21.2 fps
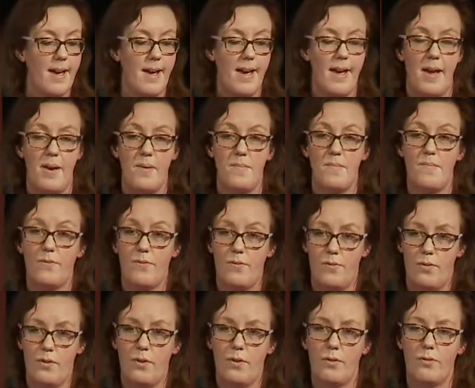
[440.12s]
um,
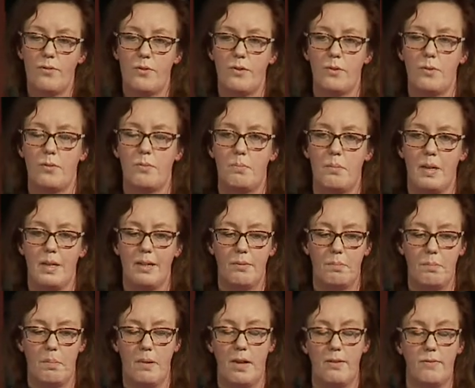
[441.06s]
for, for being a,
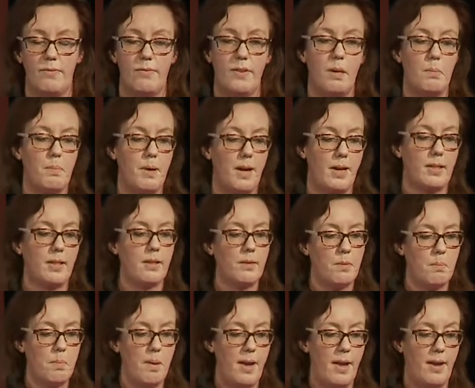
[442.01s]
a, feedback
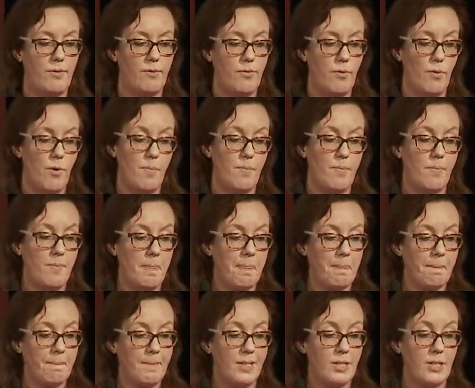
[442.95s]
platform.
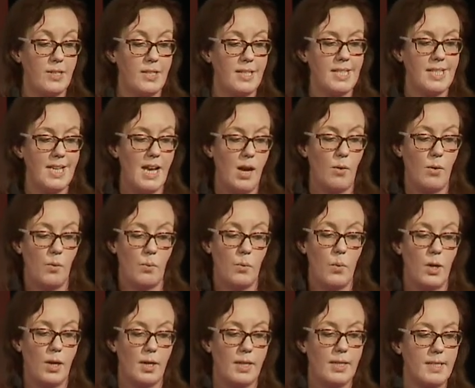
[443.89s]
So this is how it
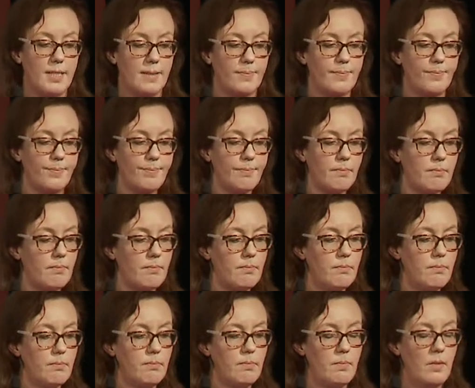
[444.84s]
works.
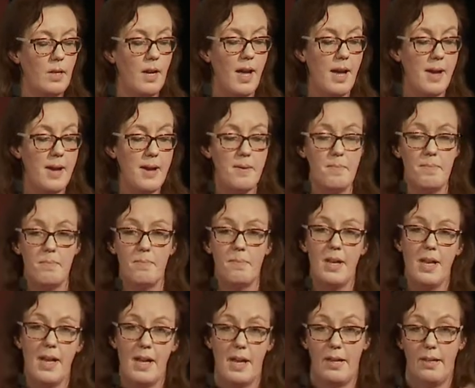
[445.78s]
Um,
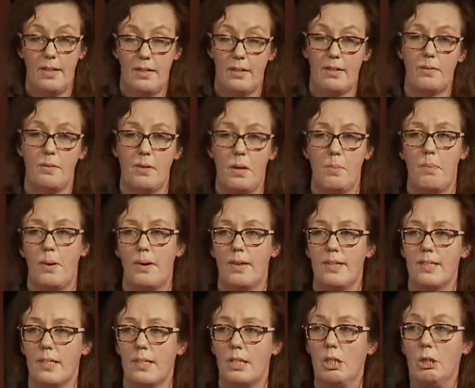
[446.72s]
a
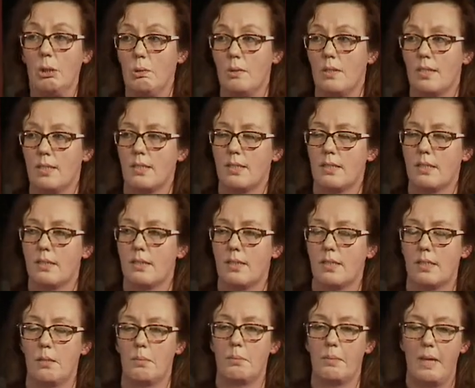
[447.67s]
person uses
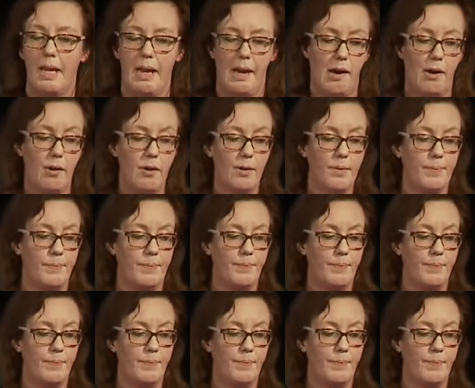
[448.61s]
some care.